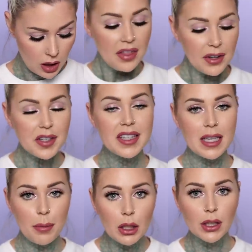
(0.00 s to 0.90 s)
They're
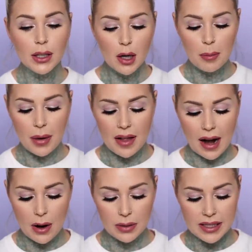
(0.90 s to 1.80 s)
similar, but
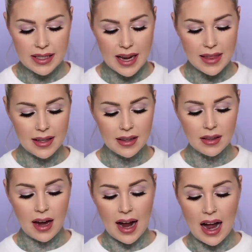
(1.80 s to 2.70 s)
I would say that
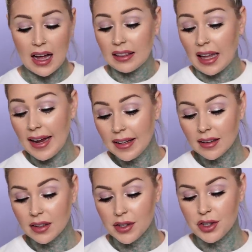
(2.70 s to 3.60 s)
I like
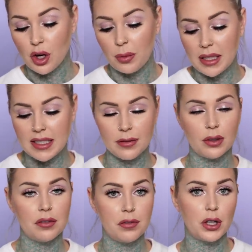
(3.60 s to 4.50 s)
that there's so many
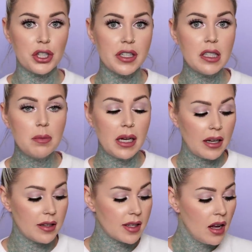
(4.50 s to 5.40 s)
different versions
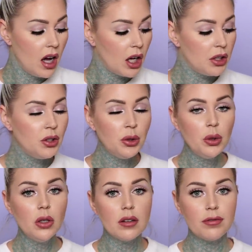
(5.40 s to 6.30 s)
because a
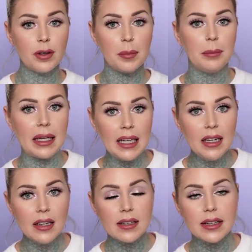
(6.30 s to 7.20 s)
nude for
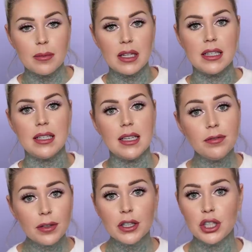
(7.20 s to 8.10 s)
me is gonna be a
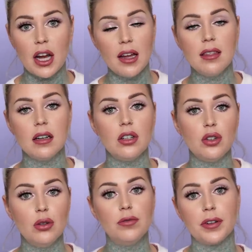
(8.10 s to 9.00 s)
different shade than a
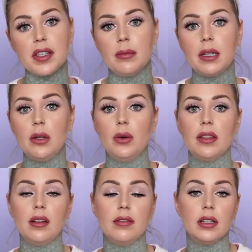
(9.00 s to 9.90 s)
nude for somebody
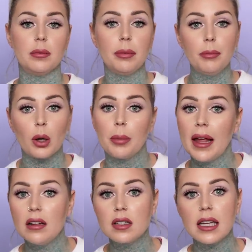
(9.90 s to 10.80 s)
with even more
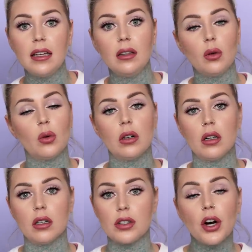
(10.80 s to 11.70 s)
pale skin
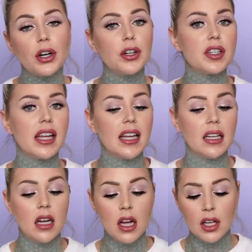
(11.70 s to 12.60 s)
or darker
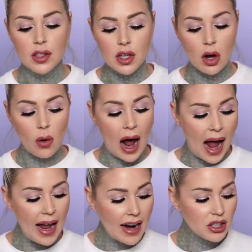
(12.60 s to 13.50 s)
skin. So
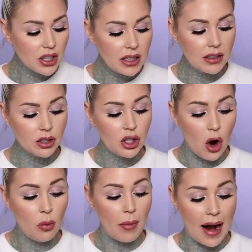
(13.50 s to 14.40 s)
I actually
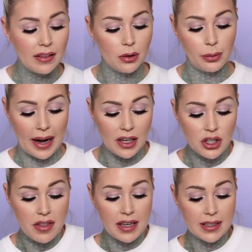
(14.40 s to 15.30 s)
don't mind the
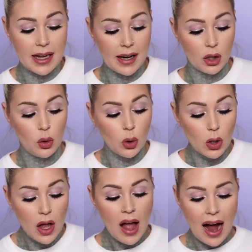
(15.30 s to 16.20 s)
range. I think it's kind of
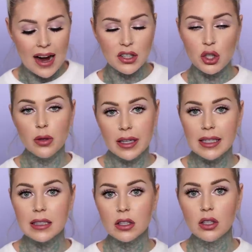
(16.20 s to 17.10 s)
cool. I do think
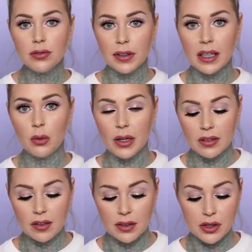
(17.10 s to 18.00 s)
it's a little freaking
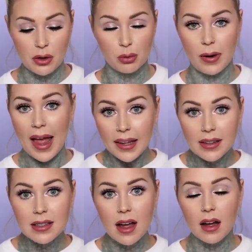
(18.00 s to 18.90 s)
weird that there's no
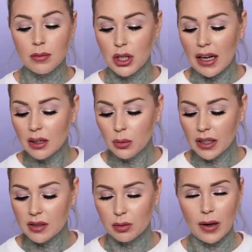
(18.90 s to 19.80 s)
reds. Jaclyn
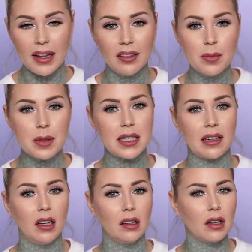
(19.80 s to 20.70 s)
wears red lipstick
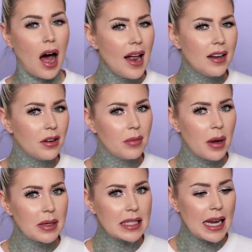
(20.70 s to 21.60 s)
a lot, if I'm
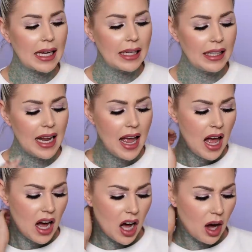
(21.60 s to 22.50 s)
not mistaken.
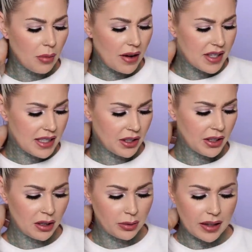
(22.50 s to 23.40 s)
I've seen her
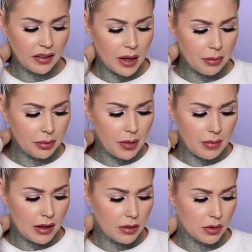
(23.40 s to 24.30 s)
in a red lip.
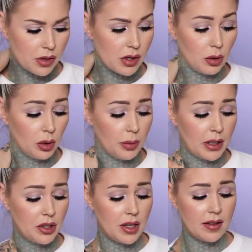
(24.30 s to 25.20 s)
Maybe those were just older
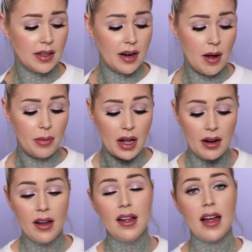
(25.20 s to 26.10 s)
pictures on the internet,
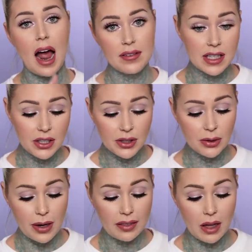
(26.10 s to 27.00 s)
but I've seen her in
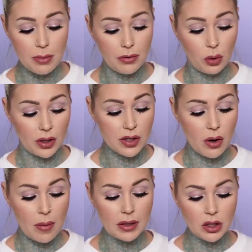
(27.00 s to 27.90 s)
a red lip before.
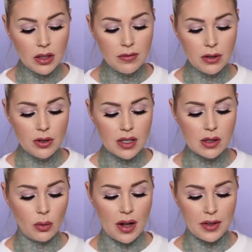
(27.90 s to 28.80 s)
So I'm a little confused as
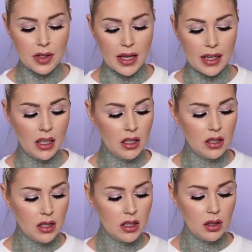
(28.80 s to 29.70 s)
to why there's like
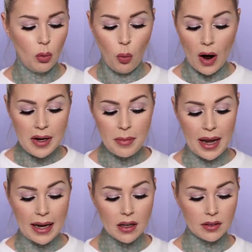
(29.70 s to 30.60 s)
one
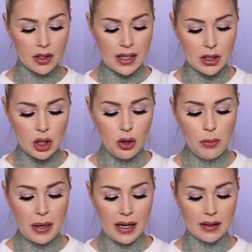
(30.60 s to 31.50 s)
pink. There's like
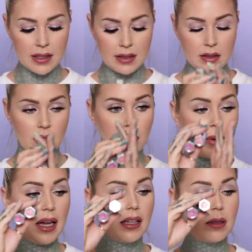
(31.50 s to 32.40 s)
two pinks. These are the
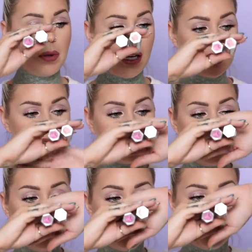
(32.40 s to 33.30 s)
pinkest pinks, and then
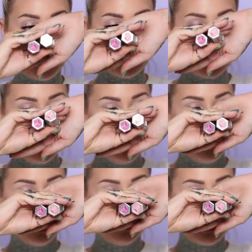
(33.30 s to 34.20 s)
the other pinks are